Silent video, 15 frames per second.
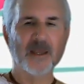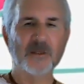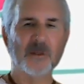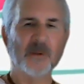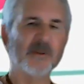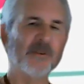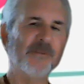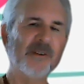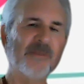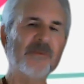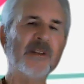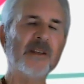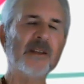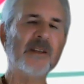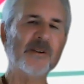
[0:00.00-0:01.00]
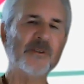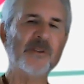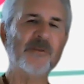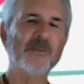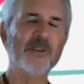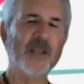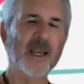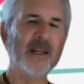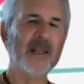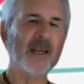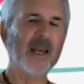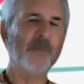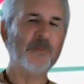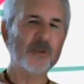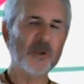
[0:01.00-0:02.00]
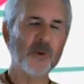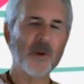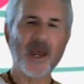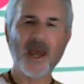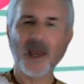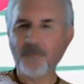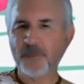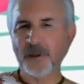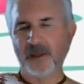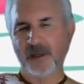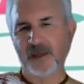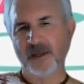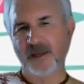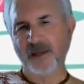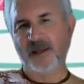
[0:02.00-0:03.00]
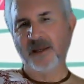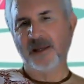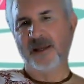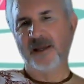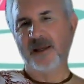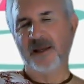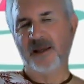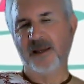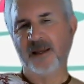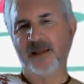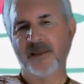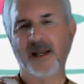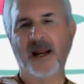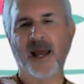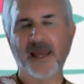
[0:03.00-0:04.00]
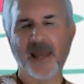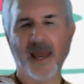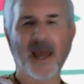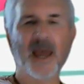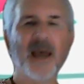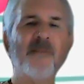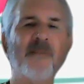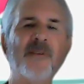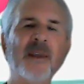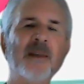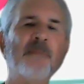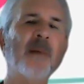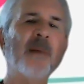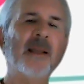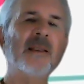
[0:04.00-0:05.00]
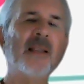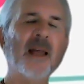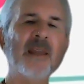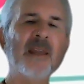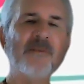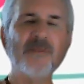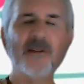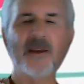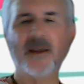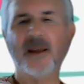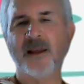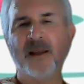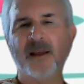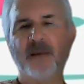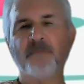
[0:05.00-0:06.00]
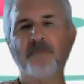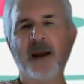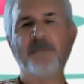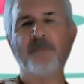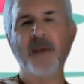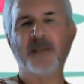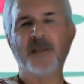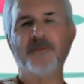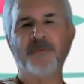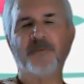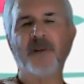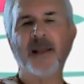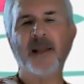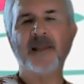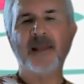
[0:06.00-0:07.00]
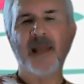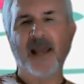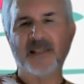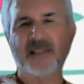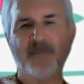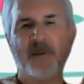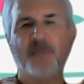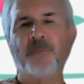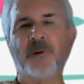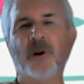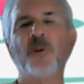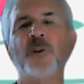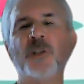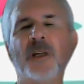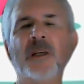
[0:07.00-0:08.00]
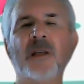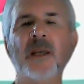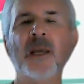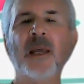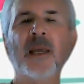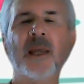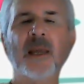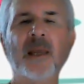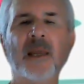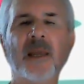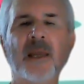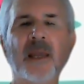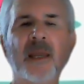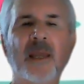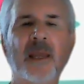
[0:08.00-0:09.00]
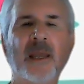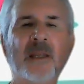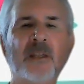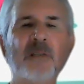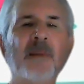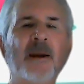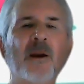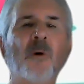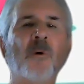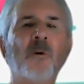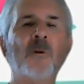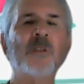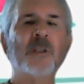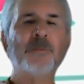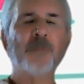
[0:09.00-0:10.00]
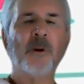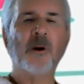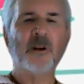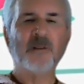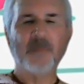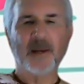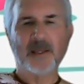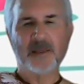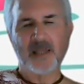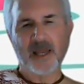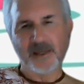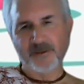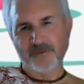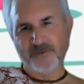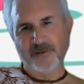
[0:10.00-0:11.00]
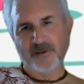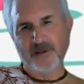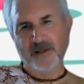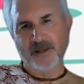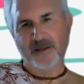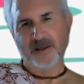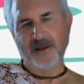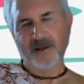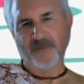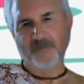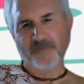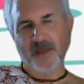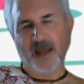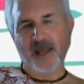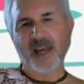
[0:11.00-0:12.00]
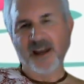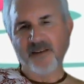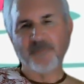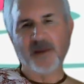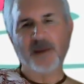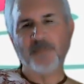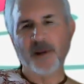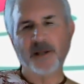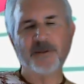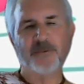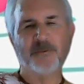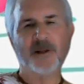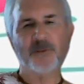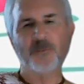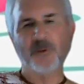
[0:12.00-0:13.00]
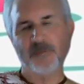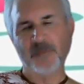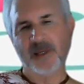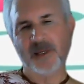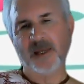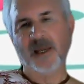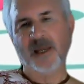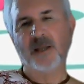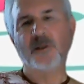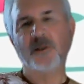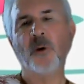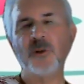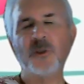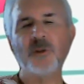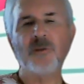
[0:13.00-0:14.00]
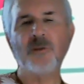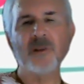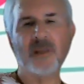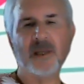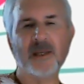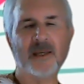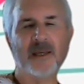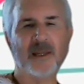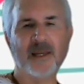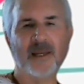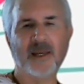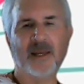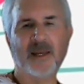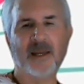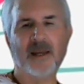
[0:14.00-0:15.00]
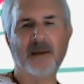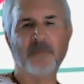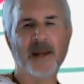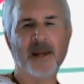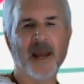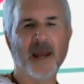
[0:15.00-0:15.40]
So after 50 years of chanting, I'm so happy that I have in my life my best friend as I'm approaching into my oldest part of my life. I have my best friend with me. Don't you think my